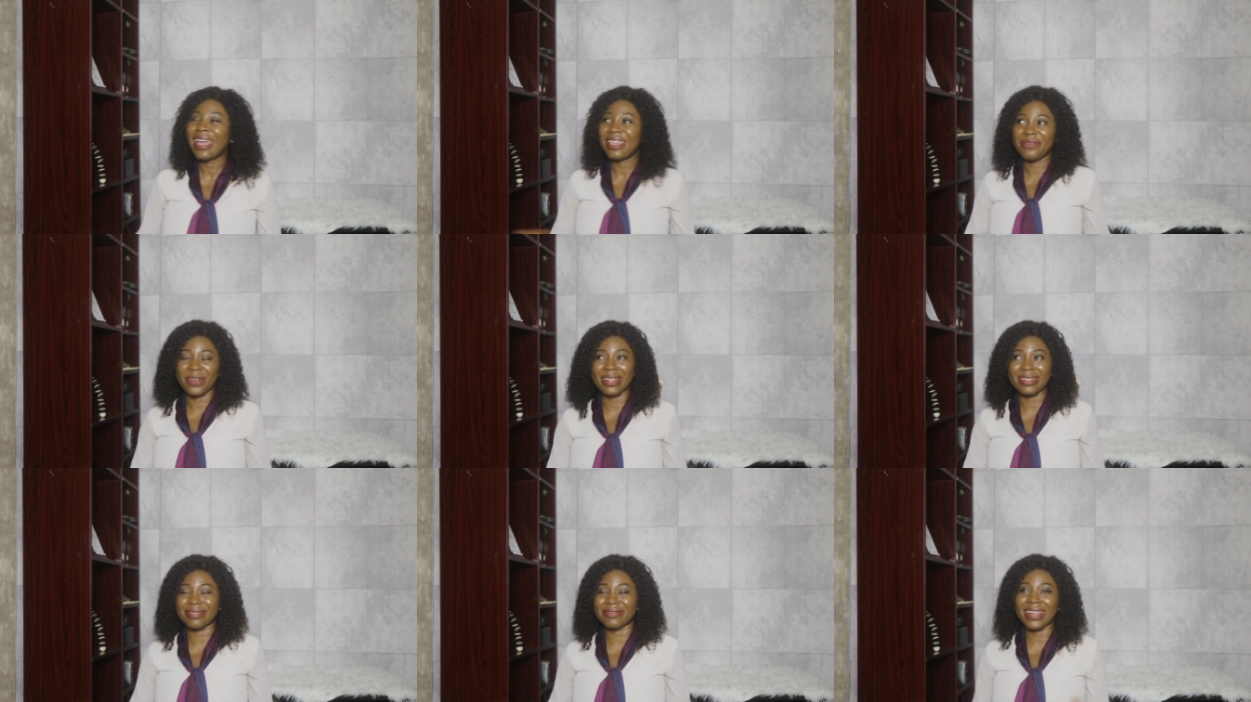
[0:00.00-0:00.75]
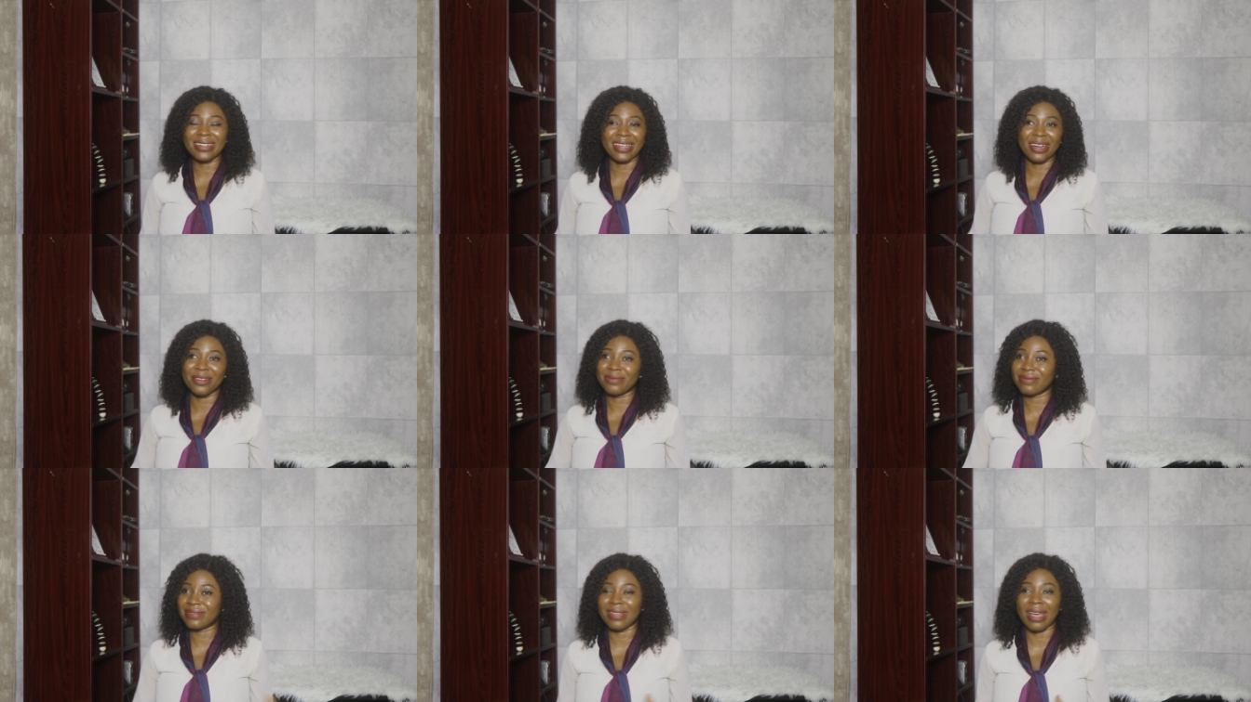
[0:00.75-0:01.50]
In fact, right
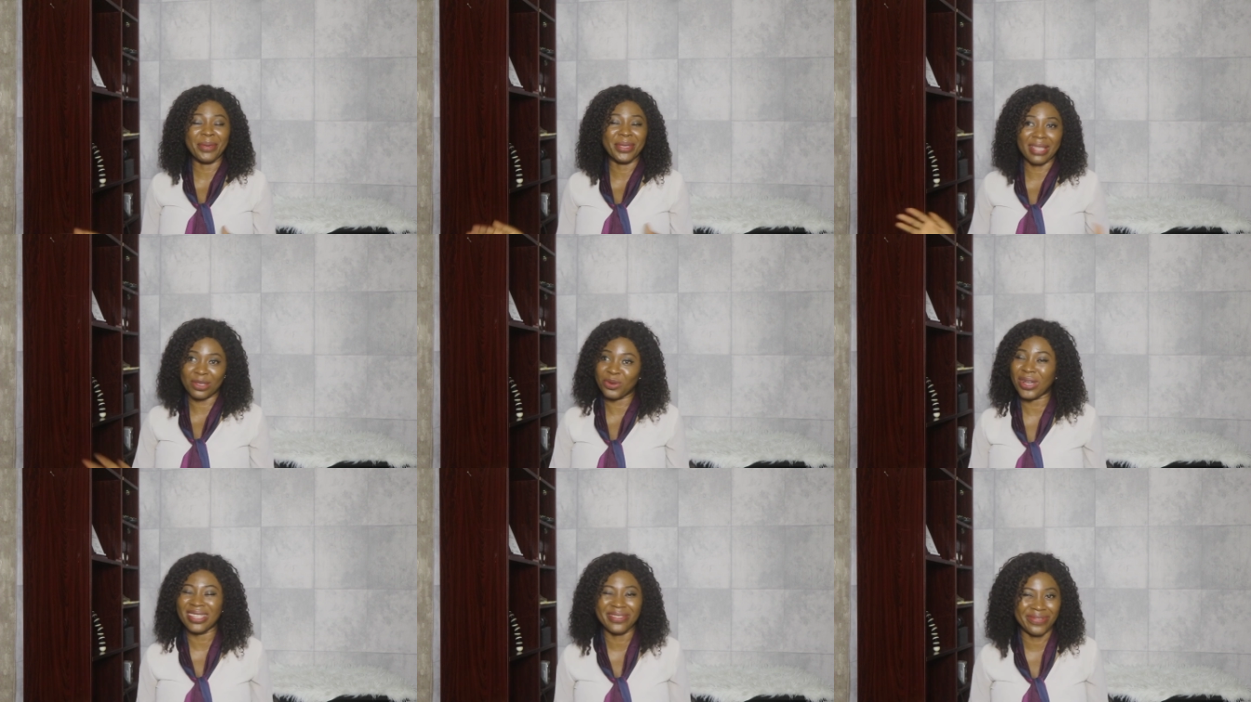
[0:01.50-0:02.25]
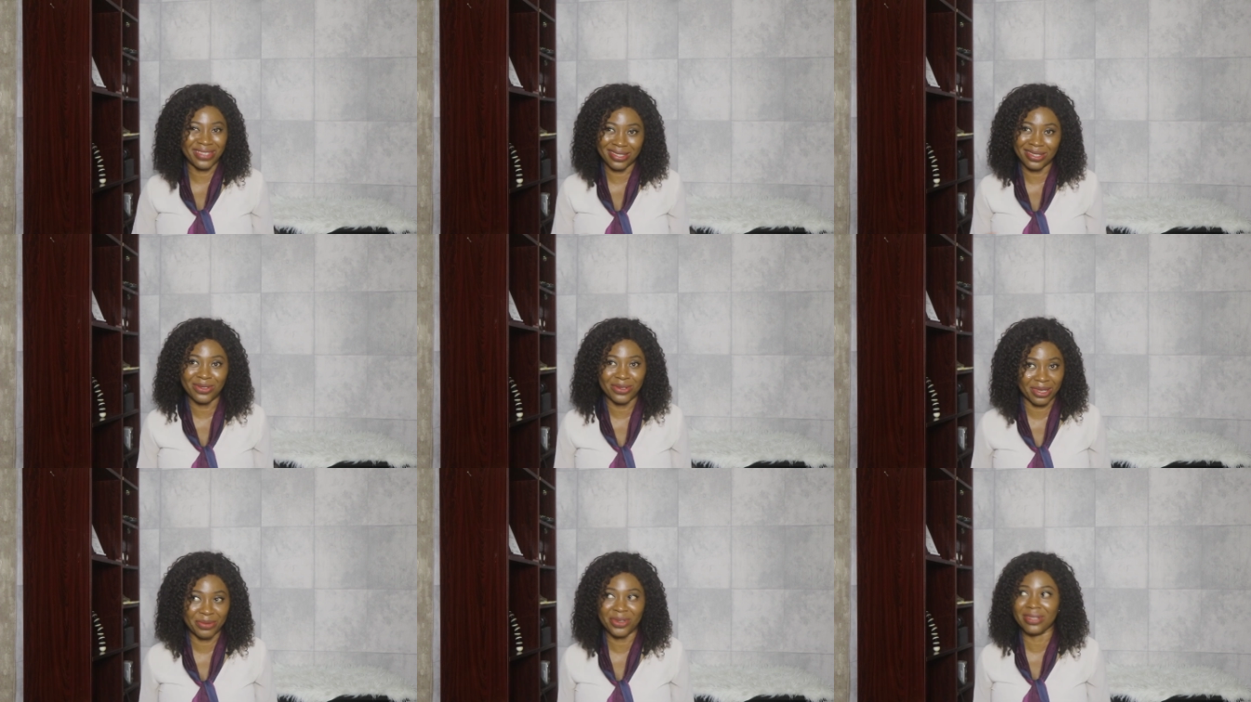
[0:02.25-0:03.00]
now, Thato can't even listen to
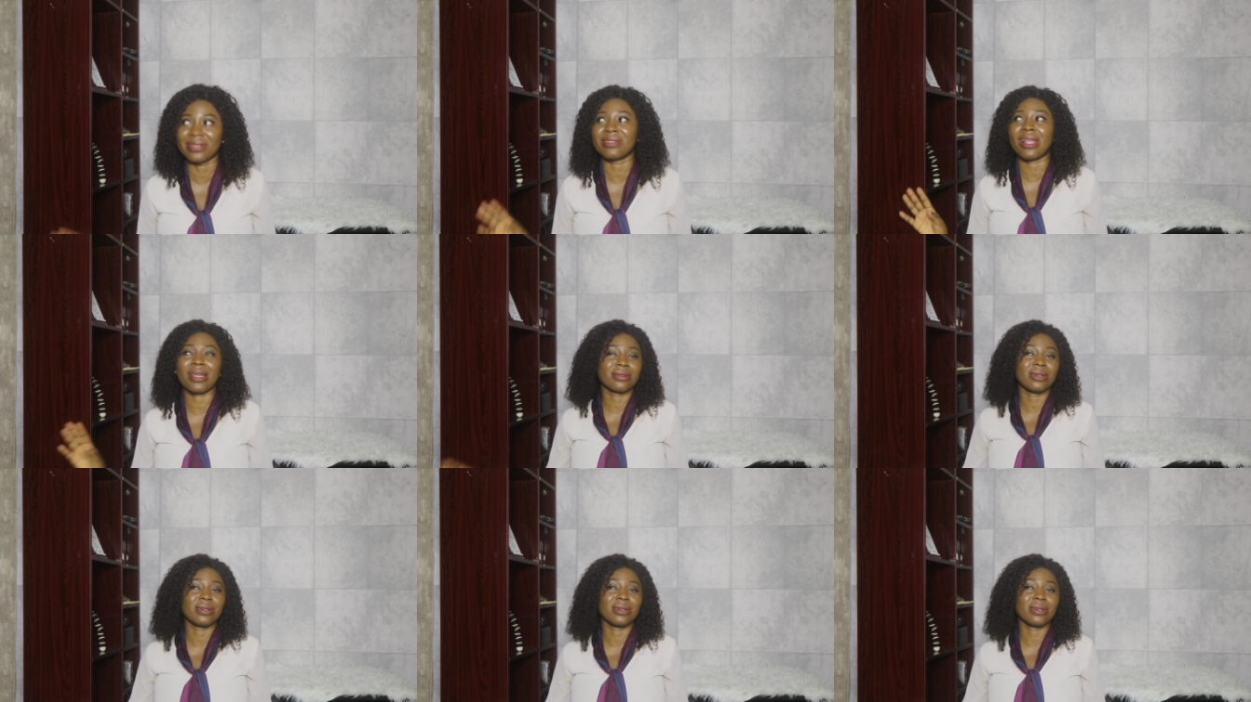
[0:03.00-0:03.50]
him because I